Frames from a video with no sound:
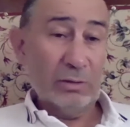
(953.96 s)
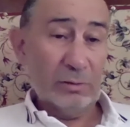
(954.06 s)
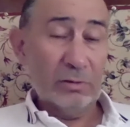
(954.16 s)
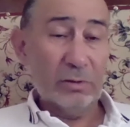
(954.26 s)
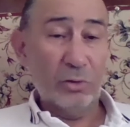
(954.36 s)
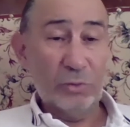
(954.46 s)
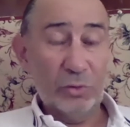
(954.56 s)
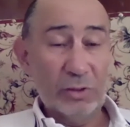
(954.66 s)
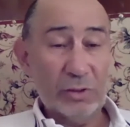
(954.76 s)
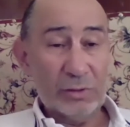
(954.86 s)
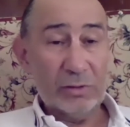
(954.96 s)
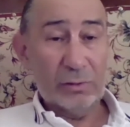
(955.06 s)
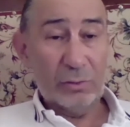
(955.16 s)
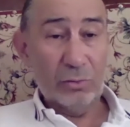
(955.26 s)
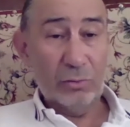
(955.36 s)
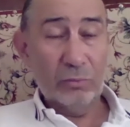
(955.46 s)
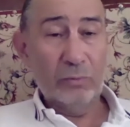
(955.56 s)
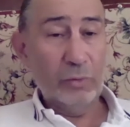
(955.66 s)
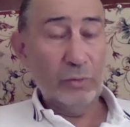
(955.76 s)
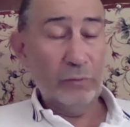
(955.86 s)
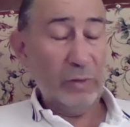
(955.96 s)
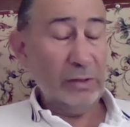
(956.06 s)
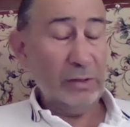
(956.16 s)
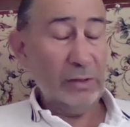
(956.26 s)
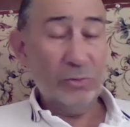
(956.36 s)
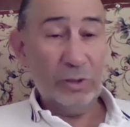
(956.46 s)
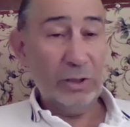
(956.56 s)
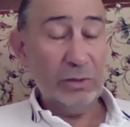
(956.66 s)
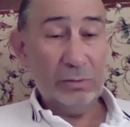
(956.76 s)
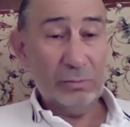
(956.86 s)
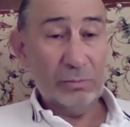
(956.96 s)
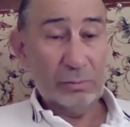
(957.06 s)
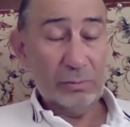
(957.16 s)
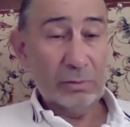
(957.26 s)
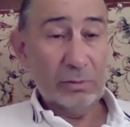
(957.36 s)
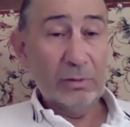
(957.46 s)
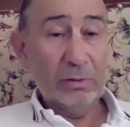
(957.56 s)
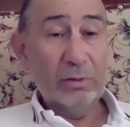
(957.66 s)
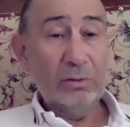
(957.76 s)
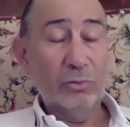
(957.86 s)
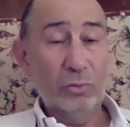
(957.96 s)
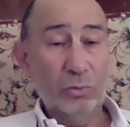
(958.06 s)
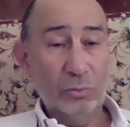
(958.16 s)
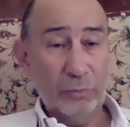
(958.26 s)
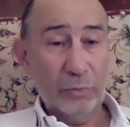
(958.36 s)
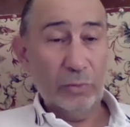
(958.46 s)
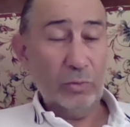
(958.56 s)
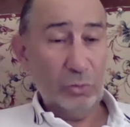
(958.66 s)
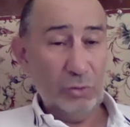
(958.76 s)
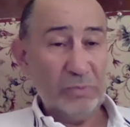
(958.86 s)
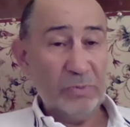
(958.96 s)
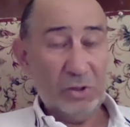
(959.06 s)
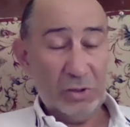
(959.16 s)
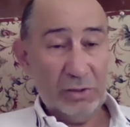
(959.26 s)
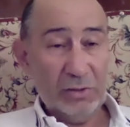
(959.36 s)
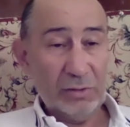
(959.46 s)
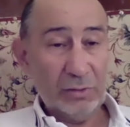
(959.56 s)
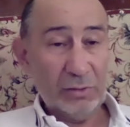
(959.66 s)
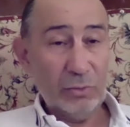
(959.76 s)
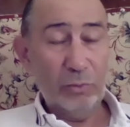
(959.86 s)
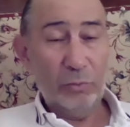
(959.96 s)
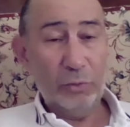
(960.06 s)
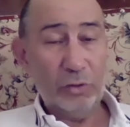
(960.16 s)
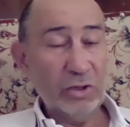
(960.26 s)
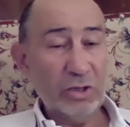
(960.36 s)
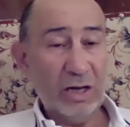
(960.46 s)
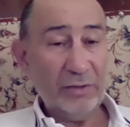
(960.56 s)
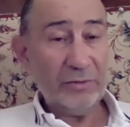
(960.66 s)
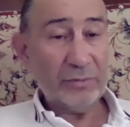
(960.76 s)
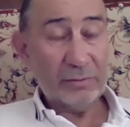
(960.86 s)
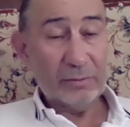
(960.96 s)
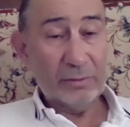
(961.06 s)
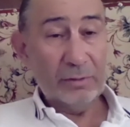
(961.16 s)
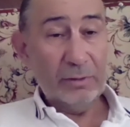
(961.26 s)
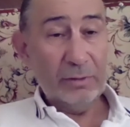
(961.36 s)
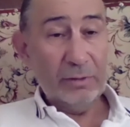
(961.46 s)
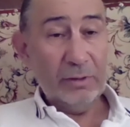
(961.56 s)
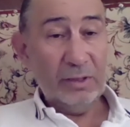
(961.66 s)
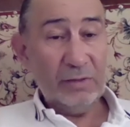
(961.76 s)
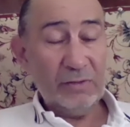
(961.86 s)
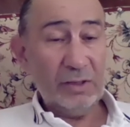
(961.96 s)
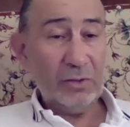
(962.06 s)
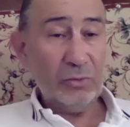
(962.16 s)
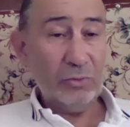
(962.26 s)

communists who were well educated, who were good specialists, who were working hard. And they could